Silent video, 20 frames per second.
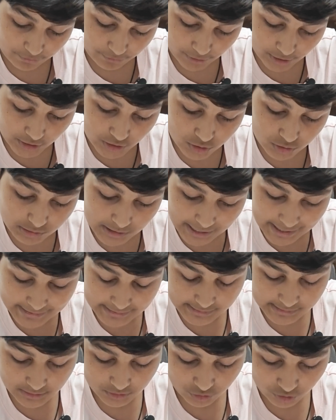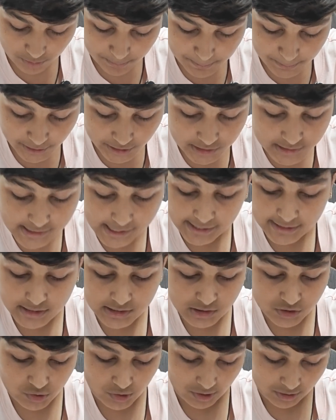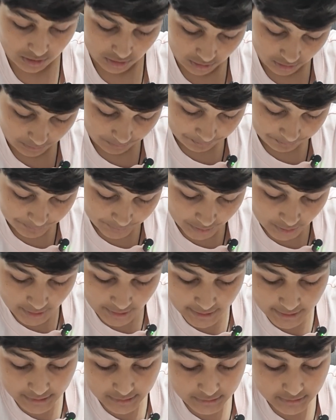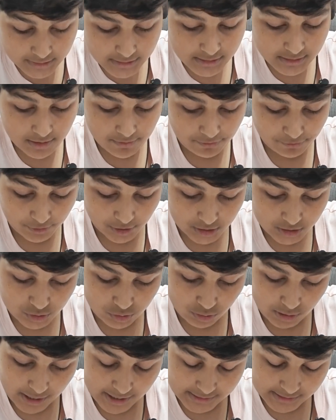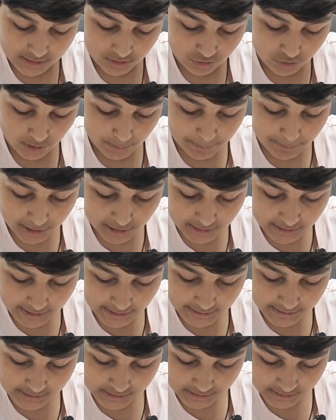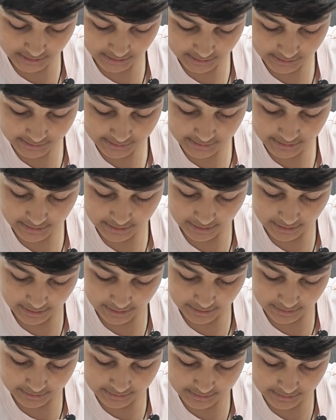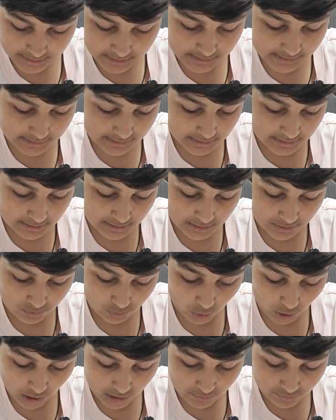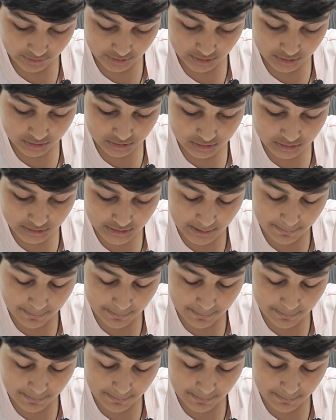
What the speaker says: referred to as the tripartite struggle. It is referred to as the tripartite since it is involved in